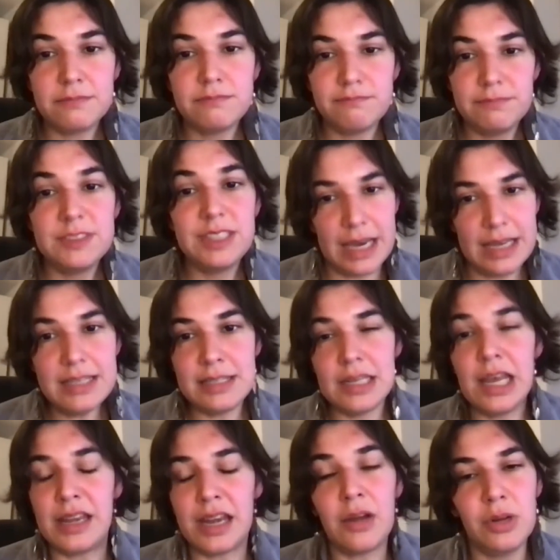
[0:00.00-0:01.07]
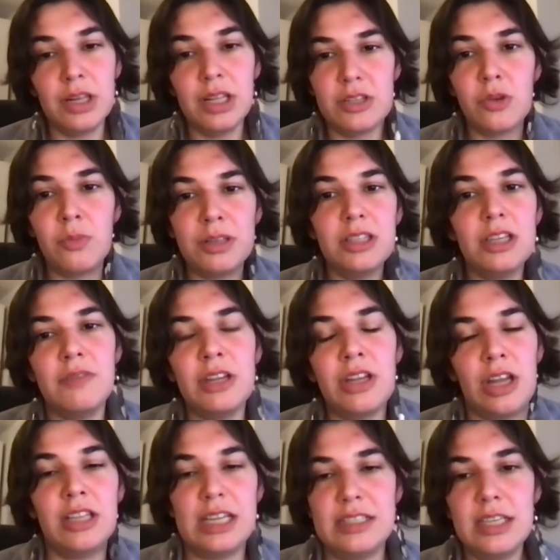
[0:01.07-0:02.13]
yes, and I really believe in
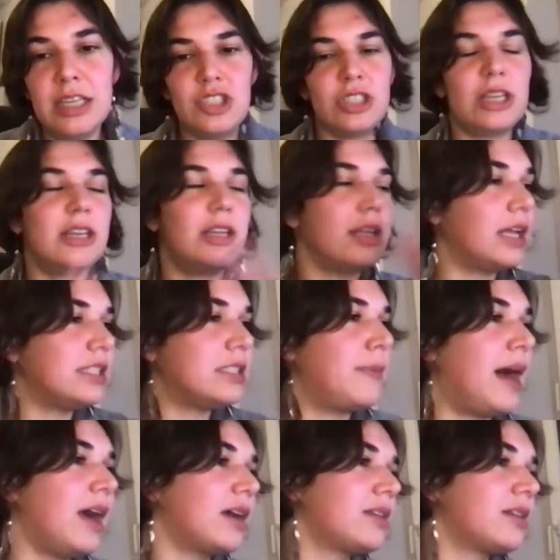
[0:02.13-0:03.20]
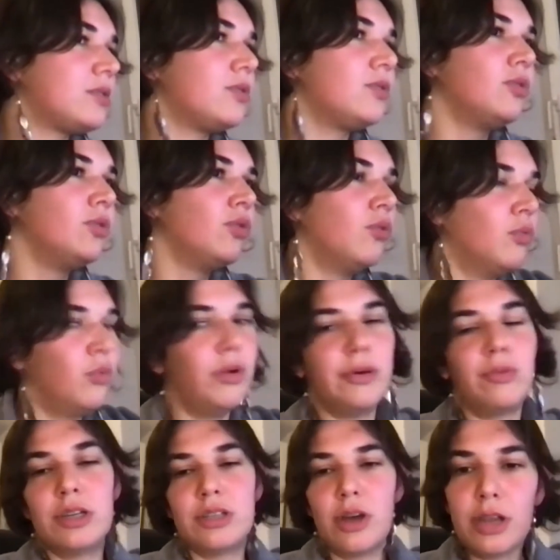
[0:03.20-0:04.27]
online teaching, and it gets back to what
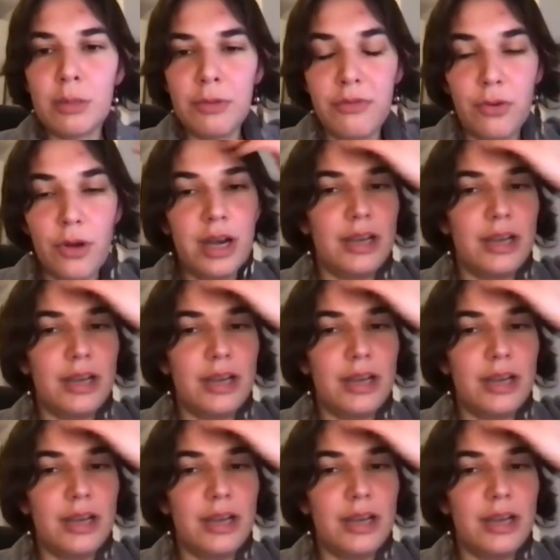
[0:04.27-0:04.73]
we were talking before.